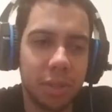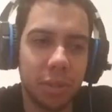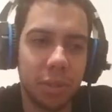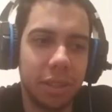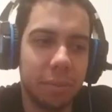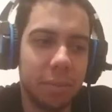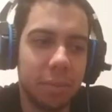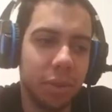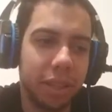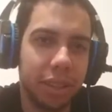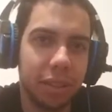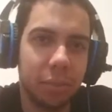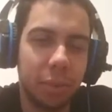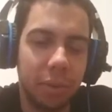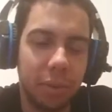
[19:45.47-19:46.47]
him do
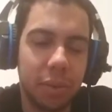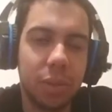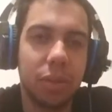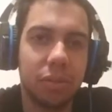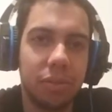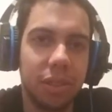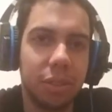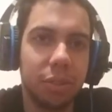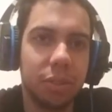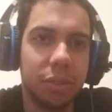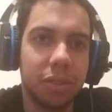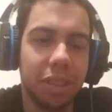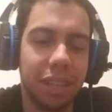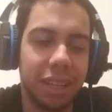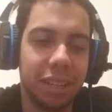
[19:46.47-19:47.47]
whenever we saw
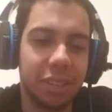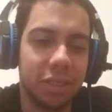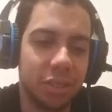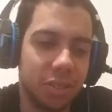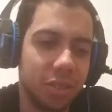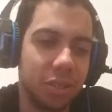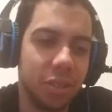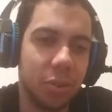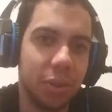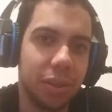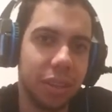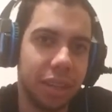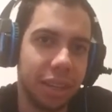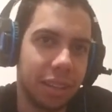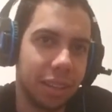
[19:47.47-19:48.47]
Phil just do
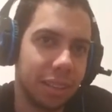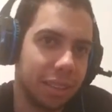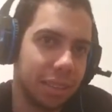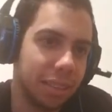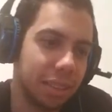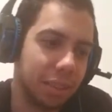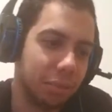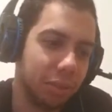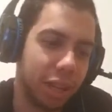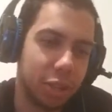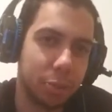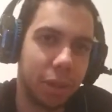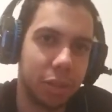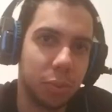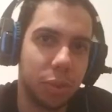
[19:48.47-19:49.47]
the
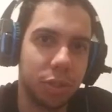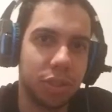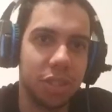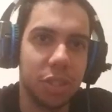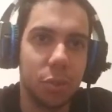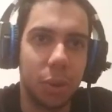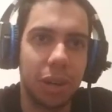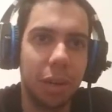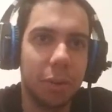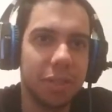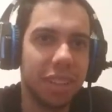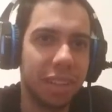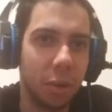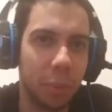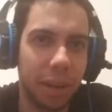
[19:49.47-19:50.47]
flashback to Washington Square, I was
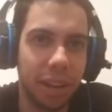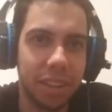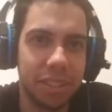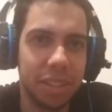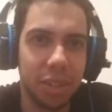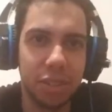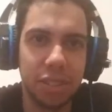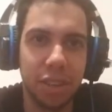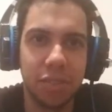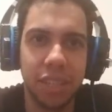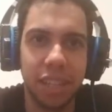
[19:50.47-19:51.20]
like, are we gonna see ourselves